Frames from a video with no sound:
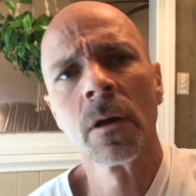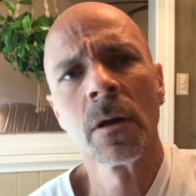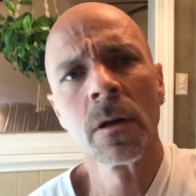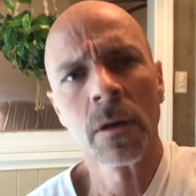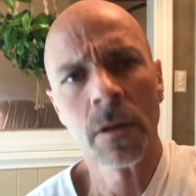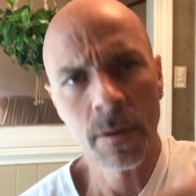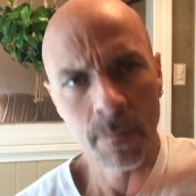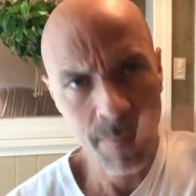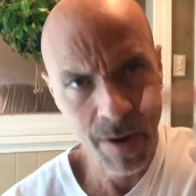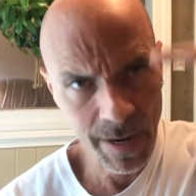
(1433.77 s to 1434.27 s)

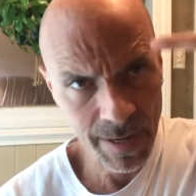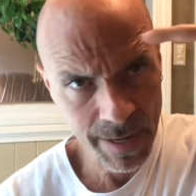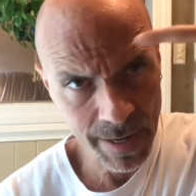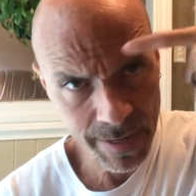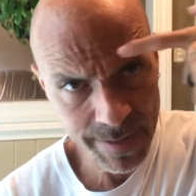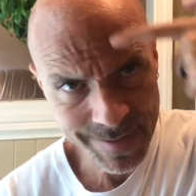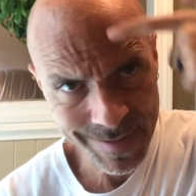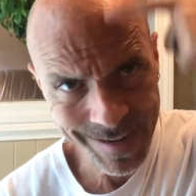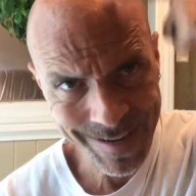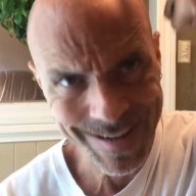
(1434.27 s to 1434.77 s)
in my
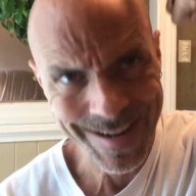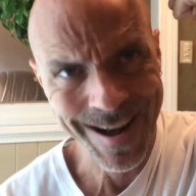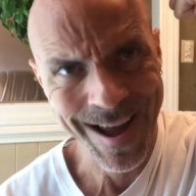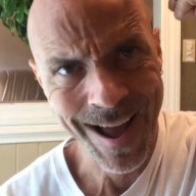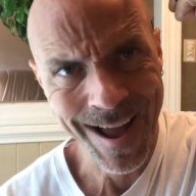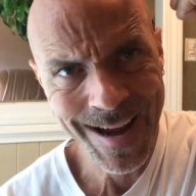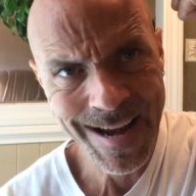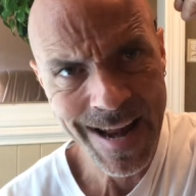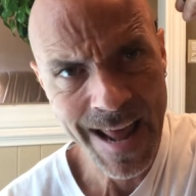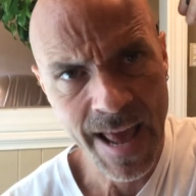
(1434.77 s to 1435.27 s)
case, like
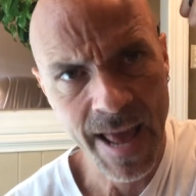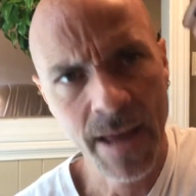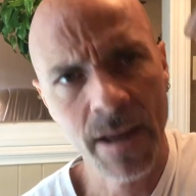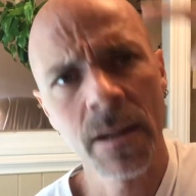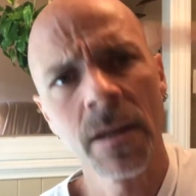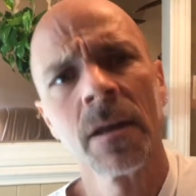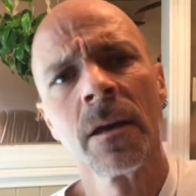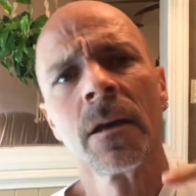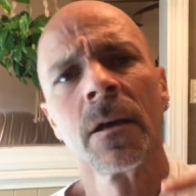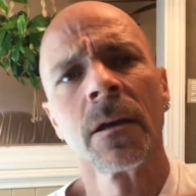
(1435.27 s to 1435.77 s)
9 head,
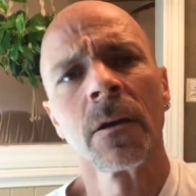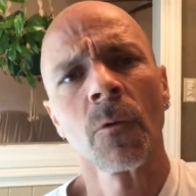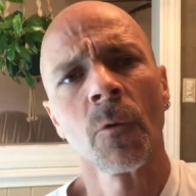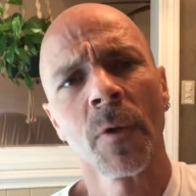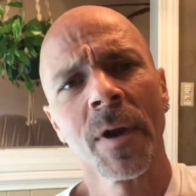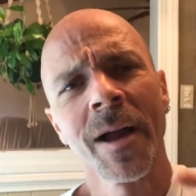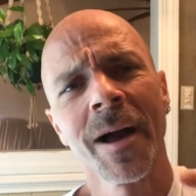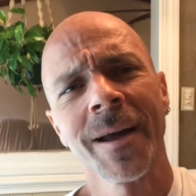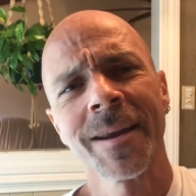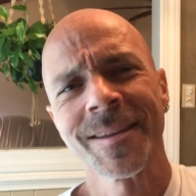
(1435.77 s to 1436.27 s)

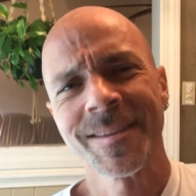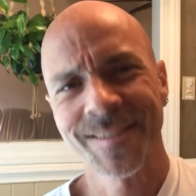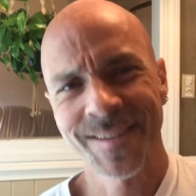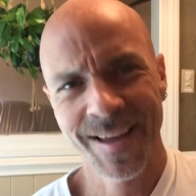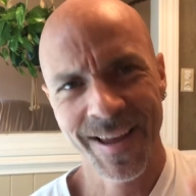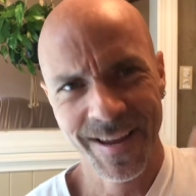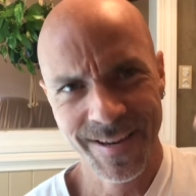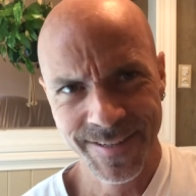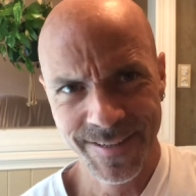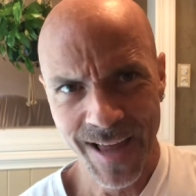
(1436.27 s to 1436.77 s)
Rihanna's
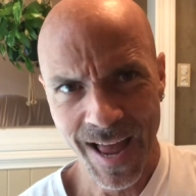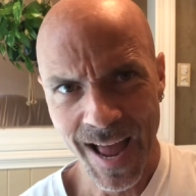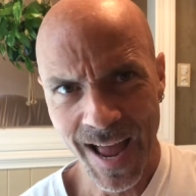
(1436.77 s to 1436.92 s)
case,